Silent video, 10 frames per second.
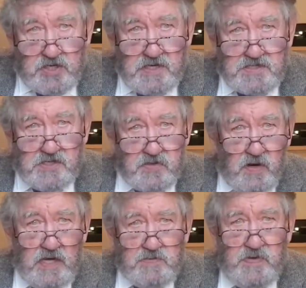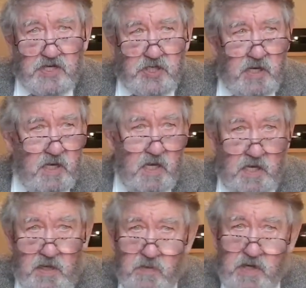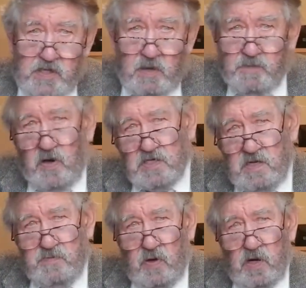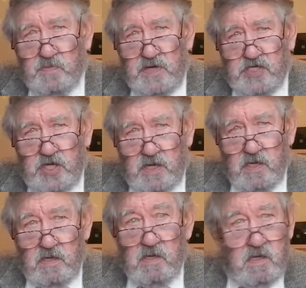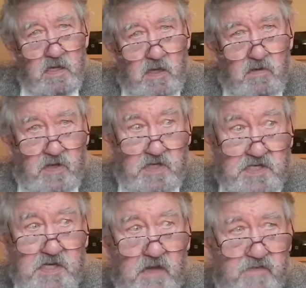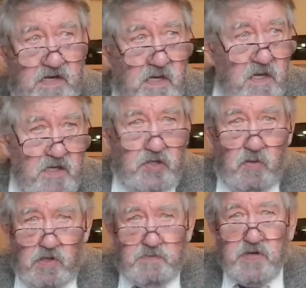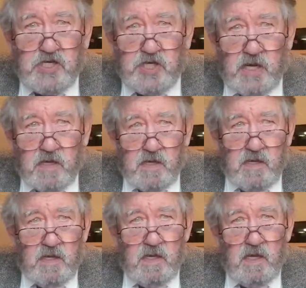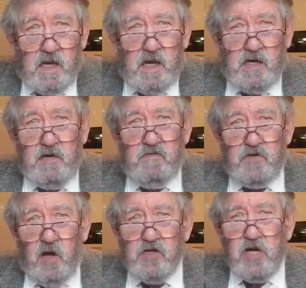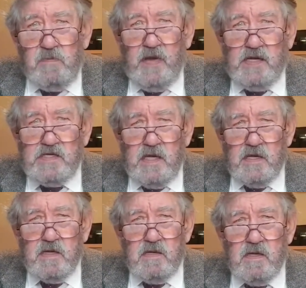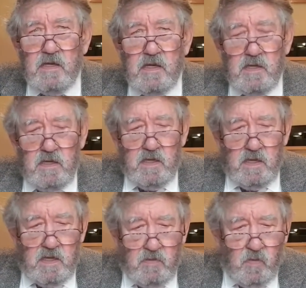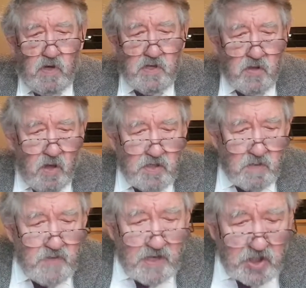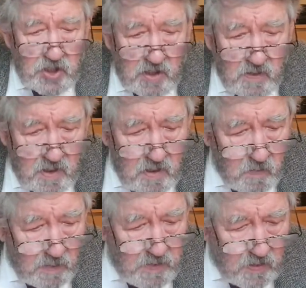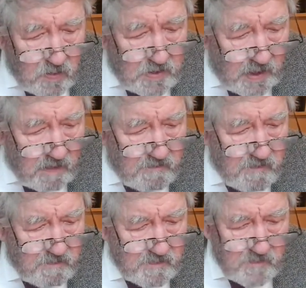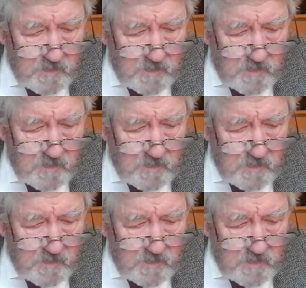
Jesus Christ preaching, you heard the Apostle Paul preaching, you heard Stephen Jones preaching, and you have not repented." What a condemnation when we could have.